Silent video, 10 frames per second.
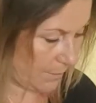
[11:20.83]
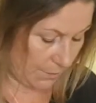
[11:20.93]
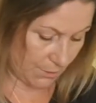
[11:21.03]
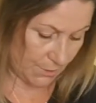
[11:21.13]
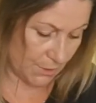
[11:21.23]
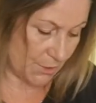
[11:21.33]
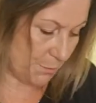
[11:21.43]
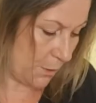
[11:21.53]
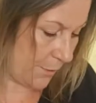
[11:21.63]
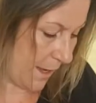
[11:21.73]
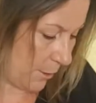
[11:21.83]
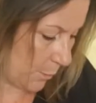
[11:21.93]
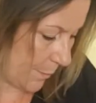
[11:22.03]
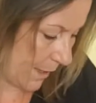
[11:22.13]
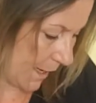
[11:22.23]
just to smooth it
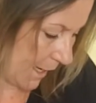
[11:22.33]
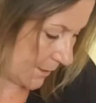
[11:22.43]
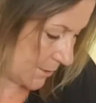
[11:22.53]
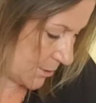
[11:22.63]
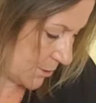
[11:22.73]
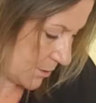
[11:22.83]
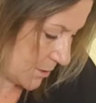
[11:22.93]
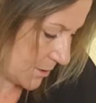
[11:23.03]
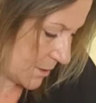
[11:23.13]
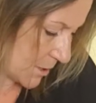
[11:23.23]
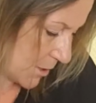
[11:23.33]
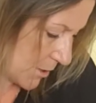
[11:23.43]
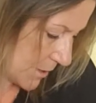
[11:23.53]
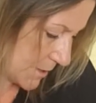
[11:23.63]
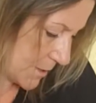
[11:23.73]
out a bit and to just
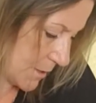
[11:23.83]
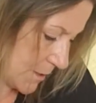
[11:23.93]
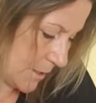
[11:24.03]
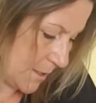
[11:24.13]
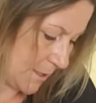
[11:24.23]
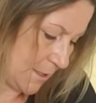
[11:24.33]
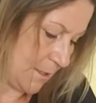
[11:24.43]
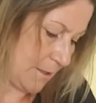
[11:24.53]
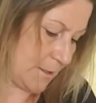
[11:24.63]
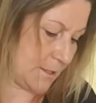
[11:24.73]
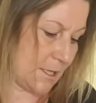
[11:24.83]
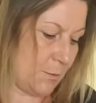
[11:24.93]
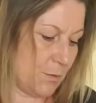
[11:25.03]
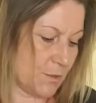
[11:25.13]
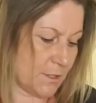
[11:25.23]
disguise the
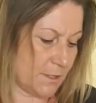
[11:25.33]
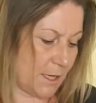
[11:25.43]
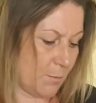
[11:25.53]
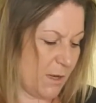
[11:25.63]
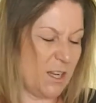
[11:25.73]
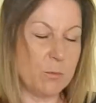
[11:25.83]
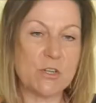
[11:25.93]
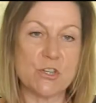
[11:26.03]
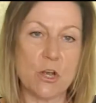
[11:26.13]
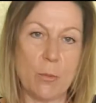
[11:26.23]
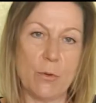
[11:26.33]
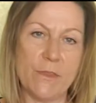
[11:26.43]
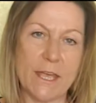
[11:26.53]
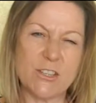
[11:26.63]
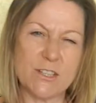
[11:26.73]
staples, because they can be a little bit sharp on
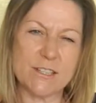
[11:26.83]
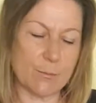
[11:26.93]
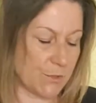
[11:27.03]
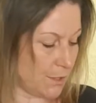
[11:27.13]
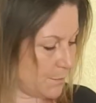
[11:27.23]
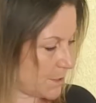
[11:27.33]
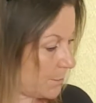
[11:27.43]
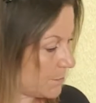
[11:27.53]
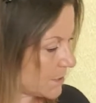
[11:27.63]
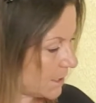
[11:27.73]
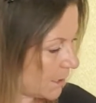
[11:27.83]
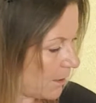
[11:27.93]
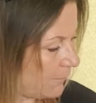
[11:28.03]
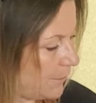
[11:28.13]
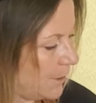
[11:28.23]
the edges sometimes. So I'm just going to
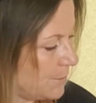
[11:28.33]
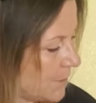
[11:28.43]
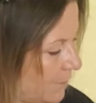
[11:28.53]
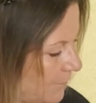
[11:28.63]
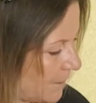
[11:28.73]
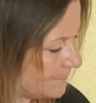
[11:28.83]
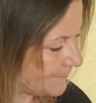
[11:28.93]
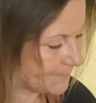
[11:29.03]
cover those over.